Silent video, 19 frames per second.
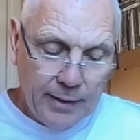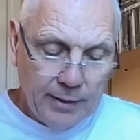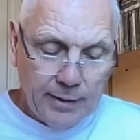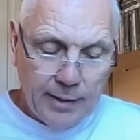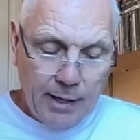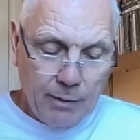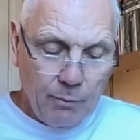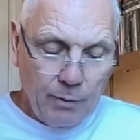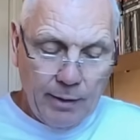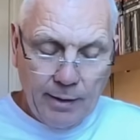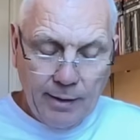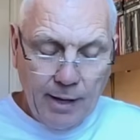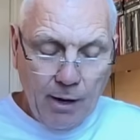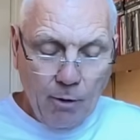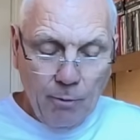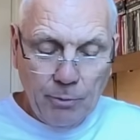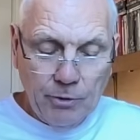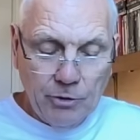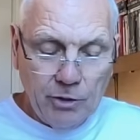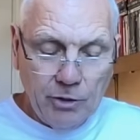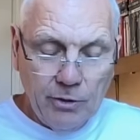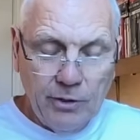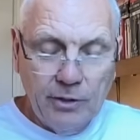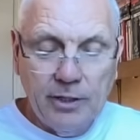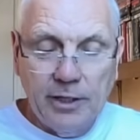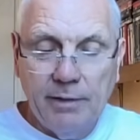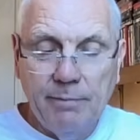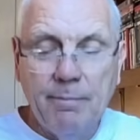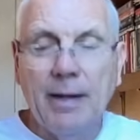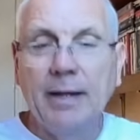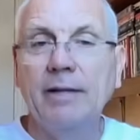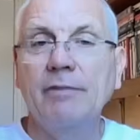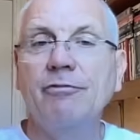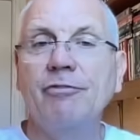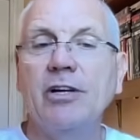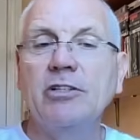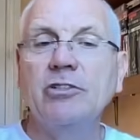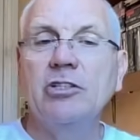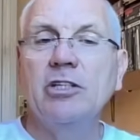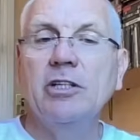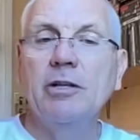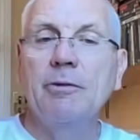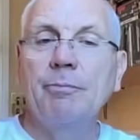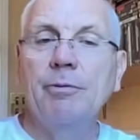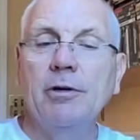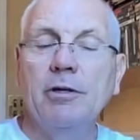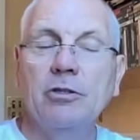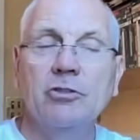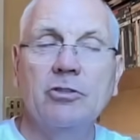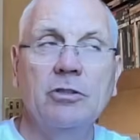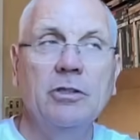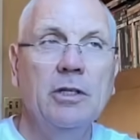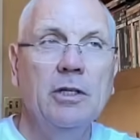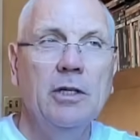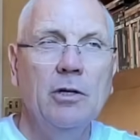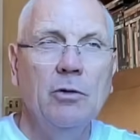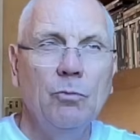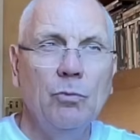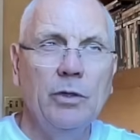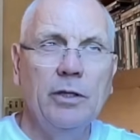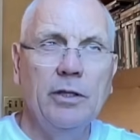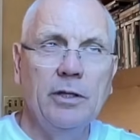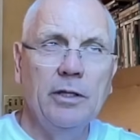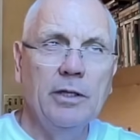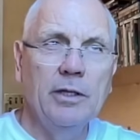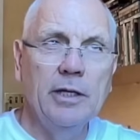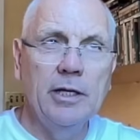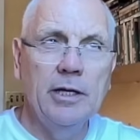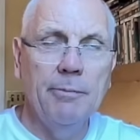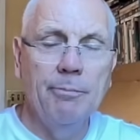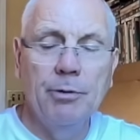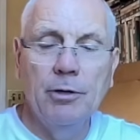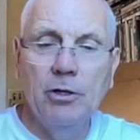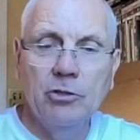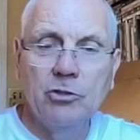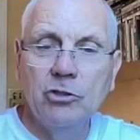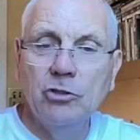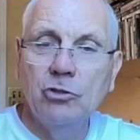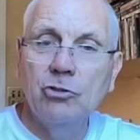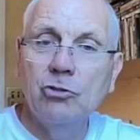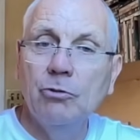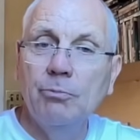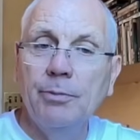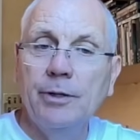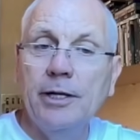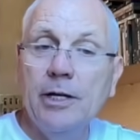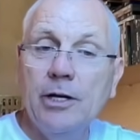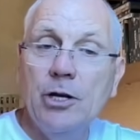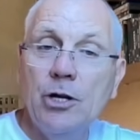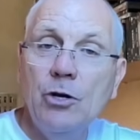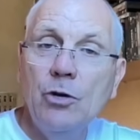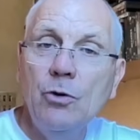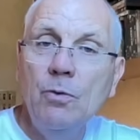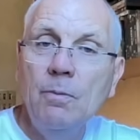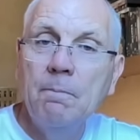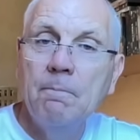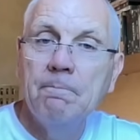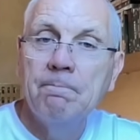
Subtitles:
Now, whether that opportunity manifests in the person, in a person, somebody new,